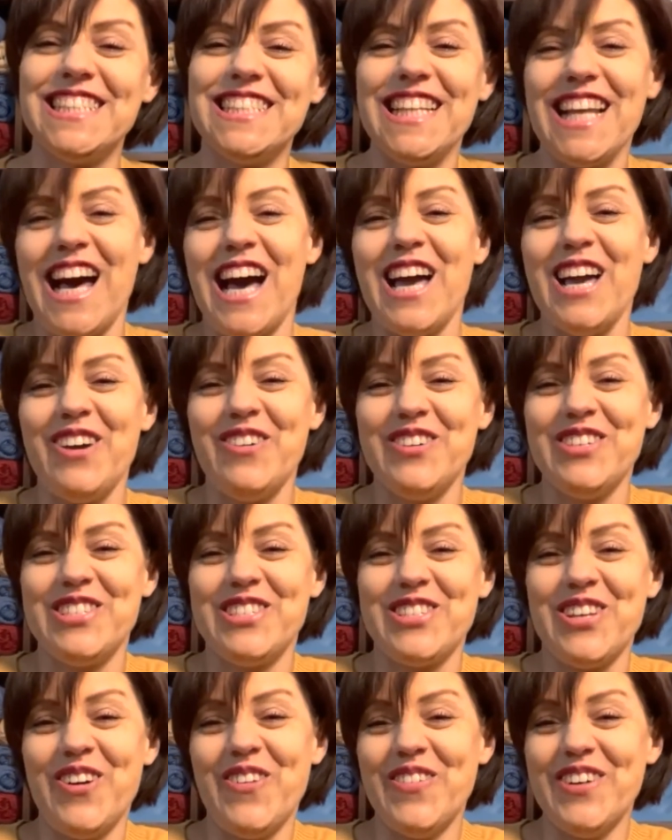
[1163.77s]
I was
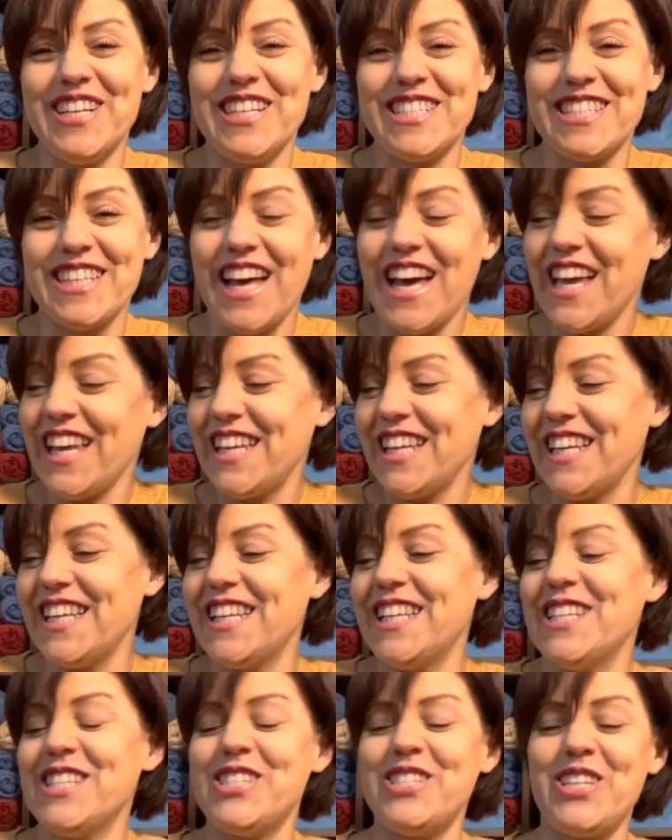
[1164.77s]
so excited.
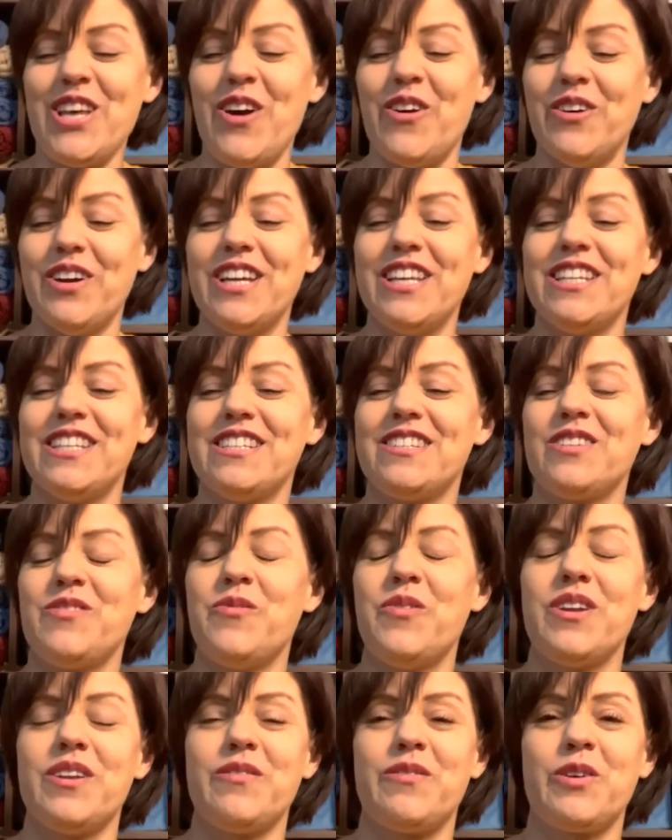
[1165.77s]
So it is
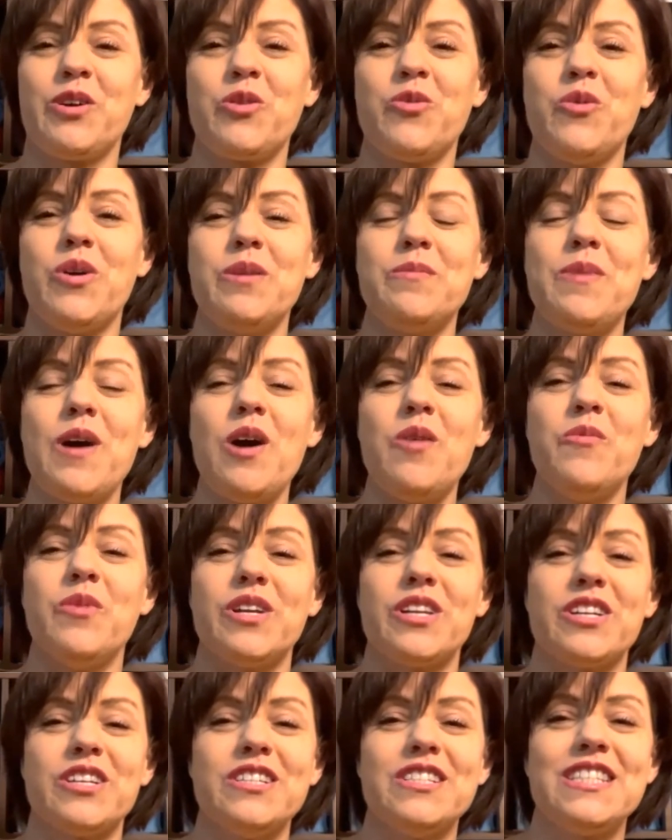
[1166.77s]
one of her one pot
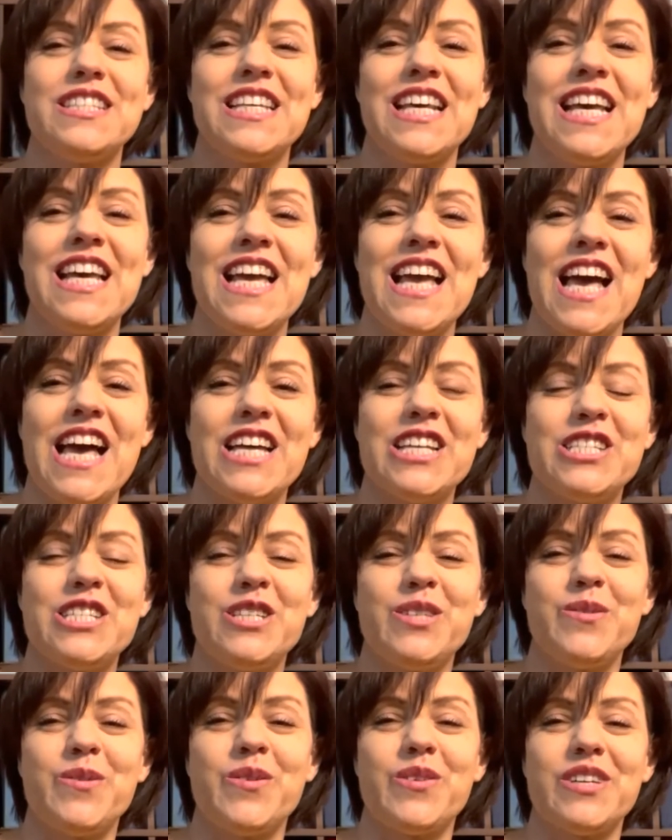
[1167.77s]
wonders, as
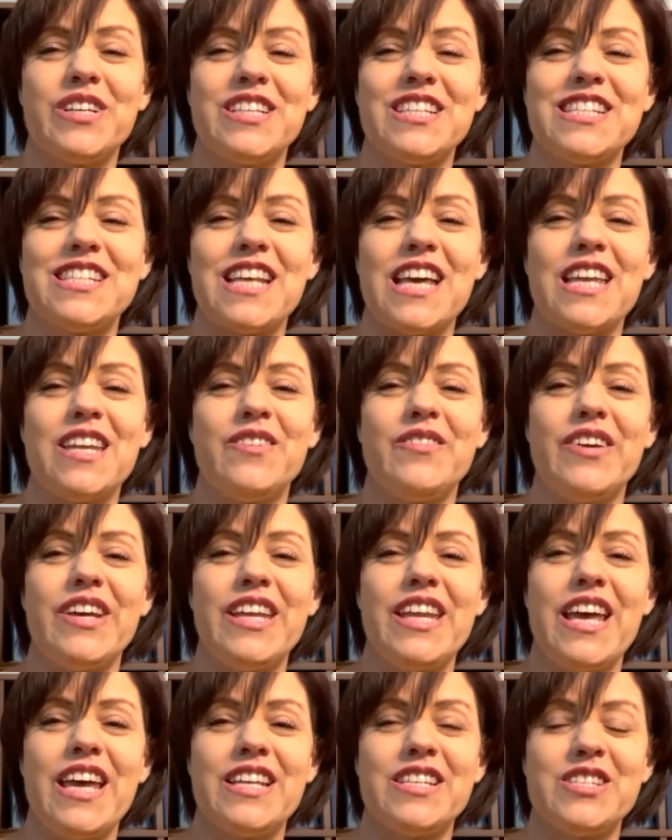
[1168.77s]
she wrote on the side of
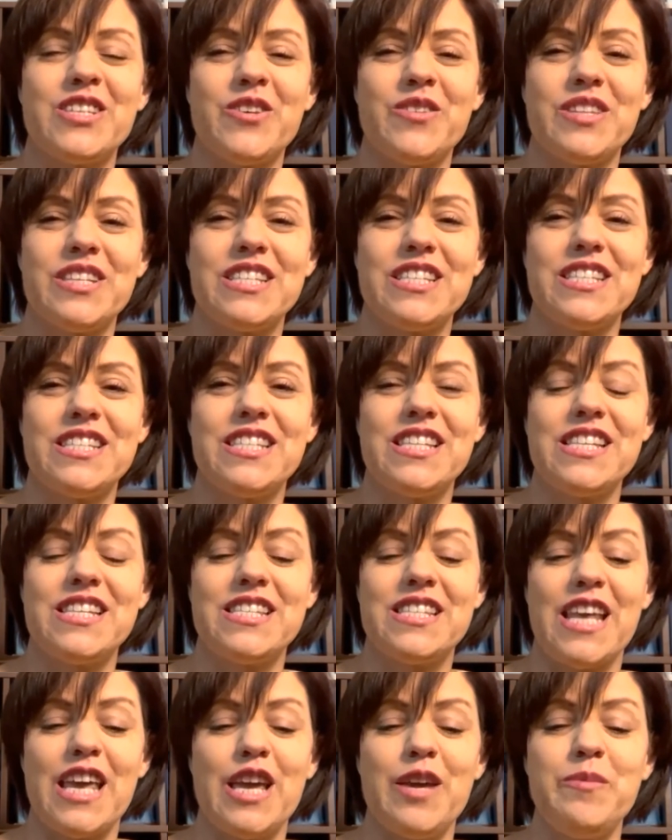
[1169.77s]
it. And so this is the
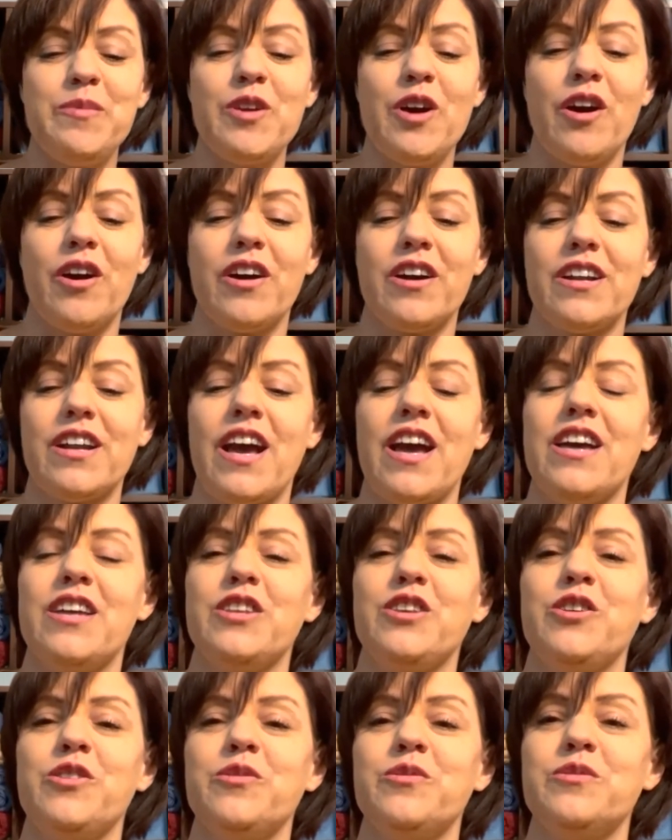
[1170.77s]
same yarn I
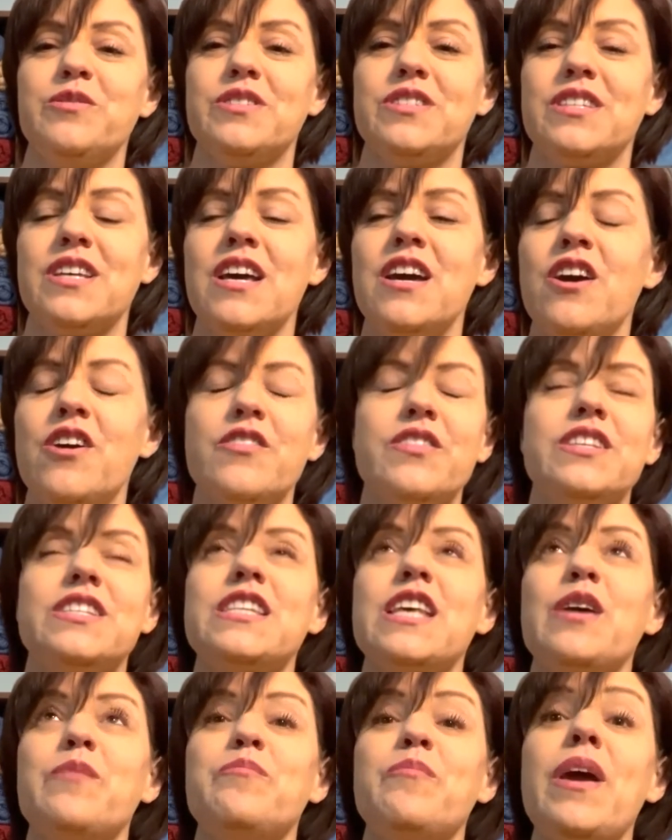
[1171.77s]
had used, or the
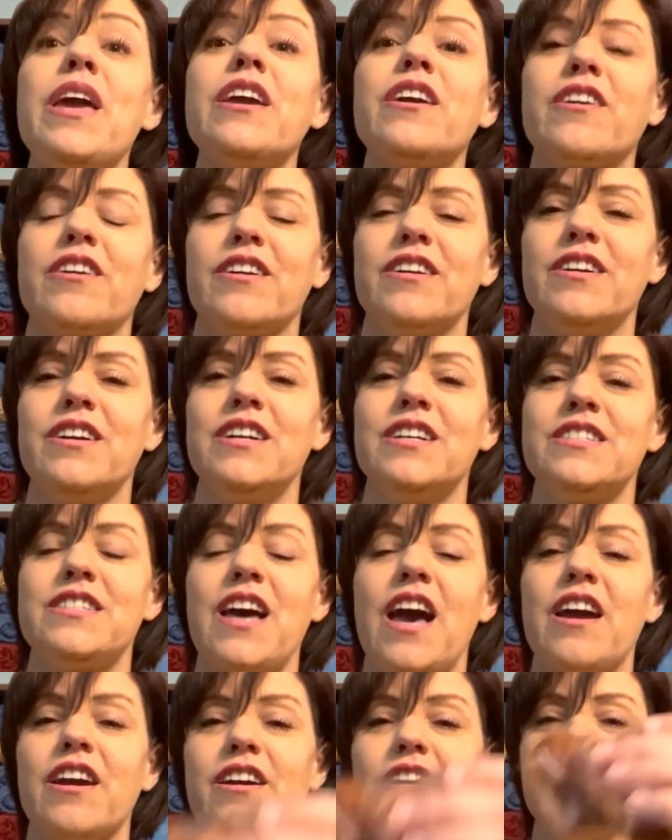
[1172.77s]
same maker,
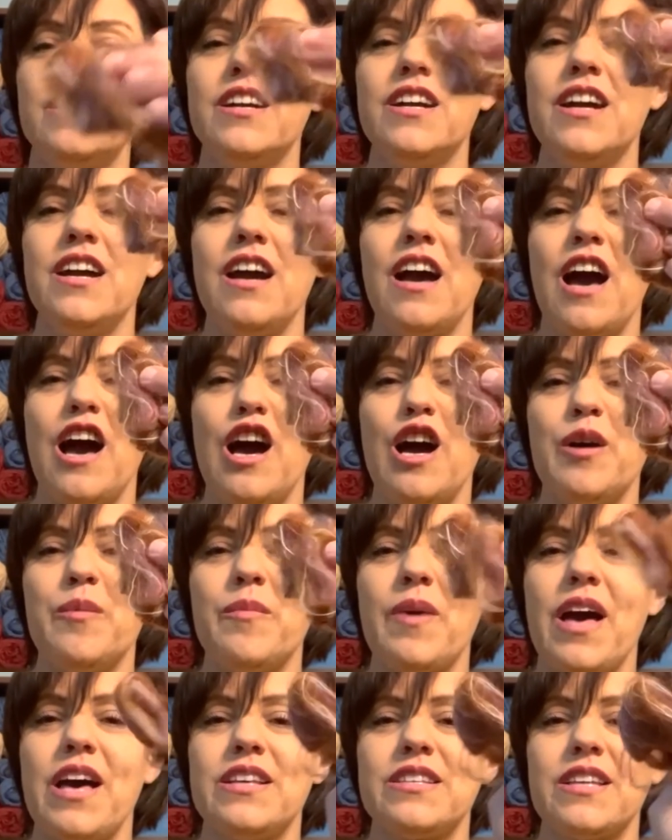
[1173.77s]
dyer,
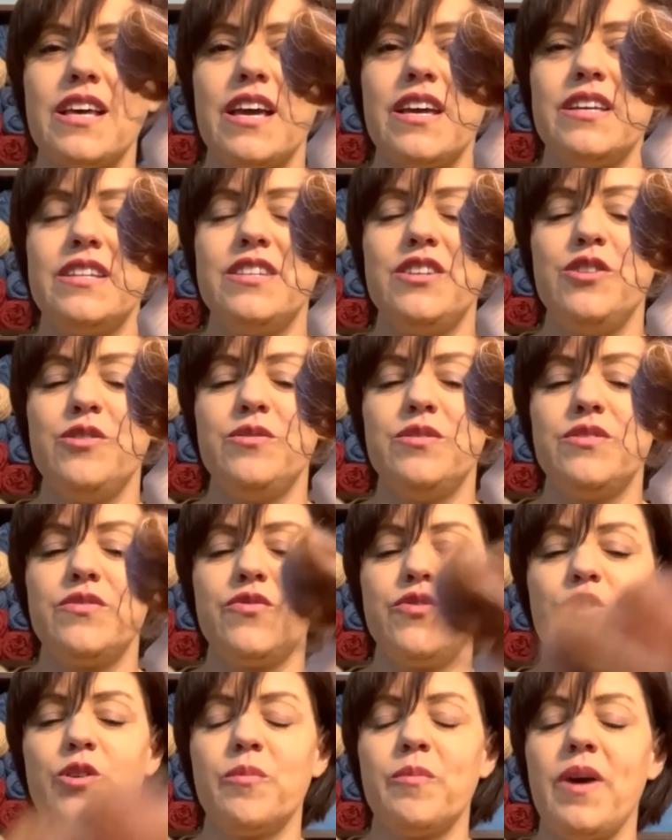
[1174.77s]
as I had used
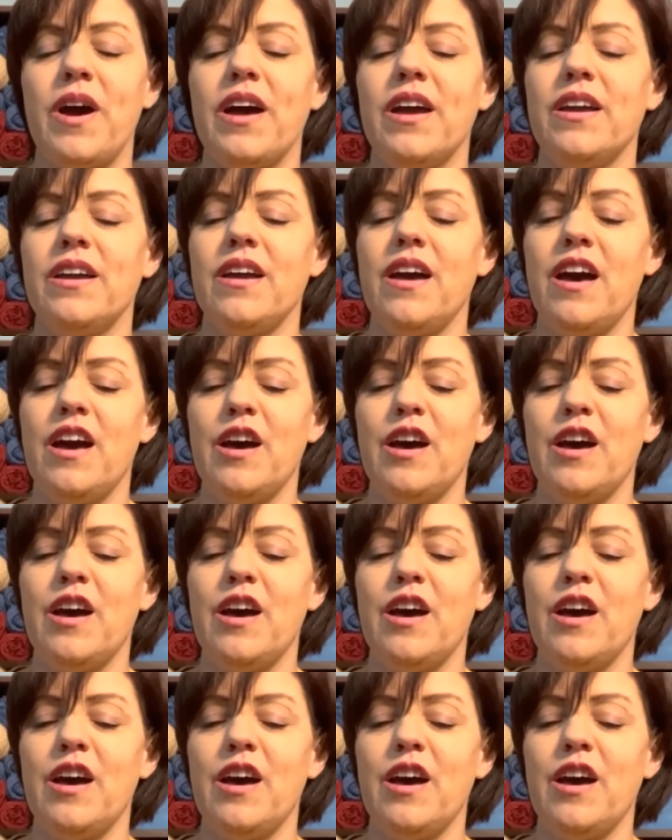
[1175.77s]
for my